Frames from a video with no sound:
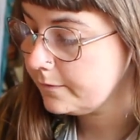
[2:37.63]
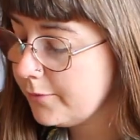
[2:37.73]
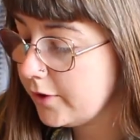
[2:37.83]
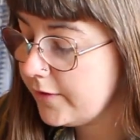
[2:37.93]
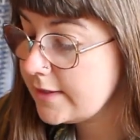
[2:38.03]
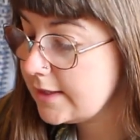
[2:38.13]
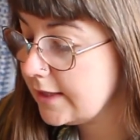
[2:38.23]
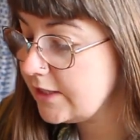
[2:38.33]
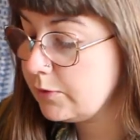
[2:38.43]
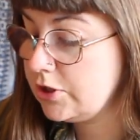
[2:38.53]
Previously,
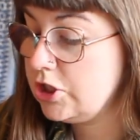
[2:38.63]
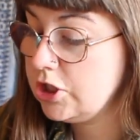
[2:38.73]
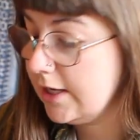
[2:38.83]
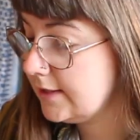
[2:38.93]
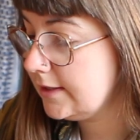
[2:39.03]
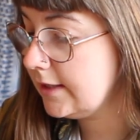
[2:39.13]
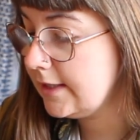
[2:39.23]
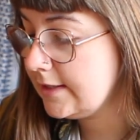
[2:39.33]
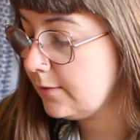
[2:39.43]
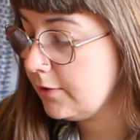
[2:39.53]
this was just the
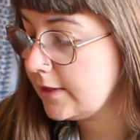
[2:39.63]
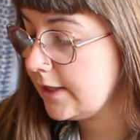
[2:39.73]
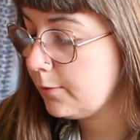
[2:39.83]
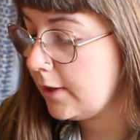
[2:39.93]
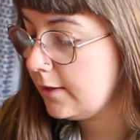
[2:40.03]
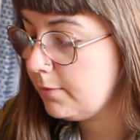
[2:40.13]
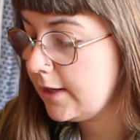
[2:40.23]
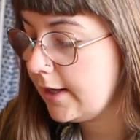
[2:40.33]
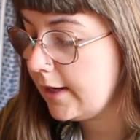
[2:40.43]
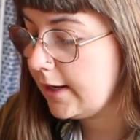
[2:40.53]
list of books I've read, but
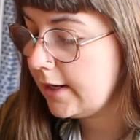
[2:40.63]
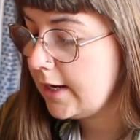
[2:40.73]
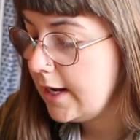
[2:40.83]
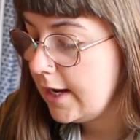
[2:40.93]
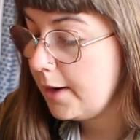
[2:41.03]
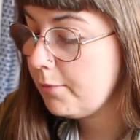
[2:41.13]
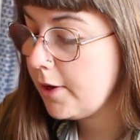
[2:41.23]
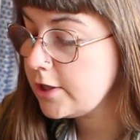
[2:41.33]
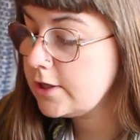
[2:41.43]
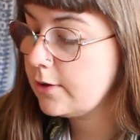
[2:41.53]
I'm
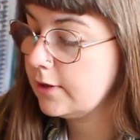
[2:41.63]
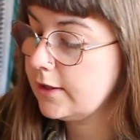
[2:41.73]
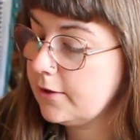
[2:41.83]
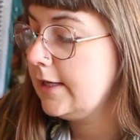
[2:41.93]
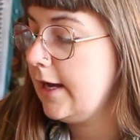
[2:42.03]
branching out a little.